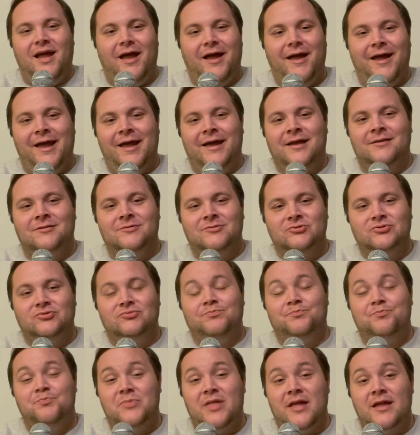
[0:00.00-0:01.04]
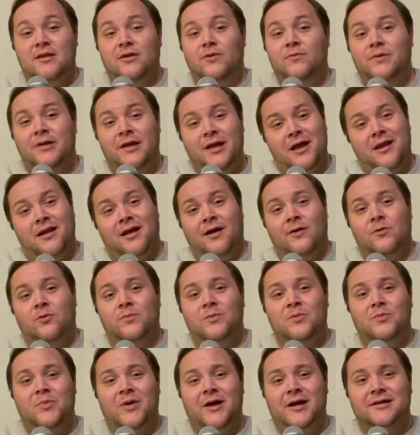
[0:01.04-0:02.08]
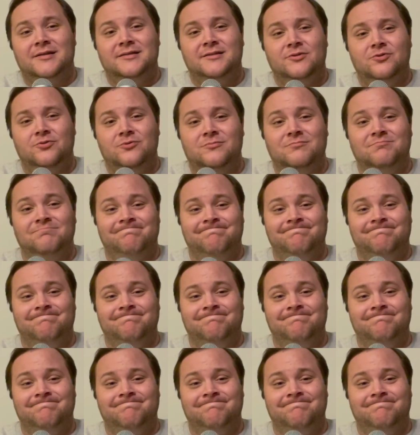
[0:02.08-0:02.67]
And thank you again. I will be back soon.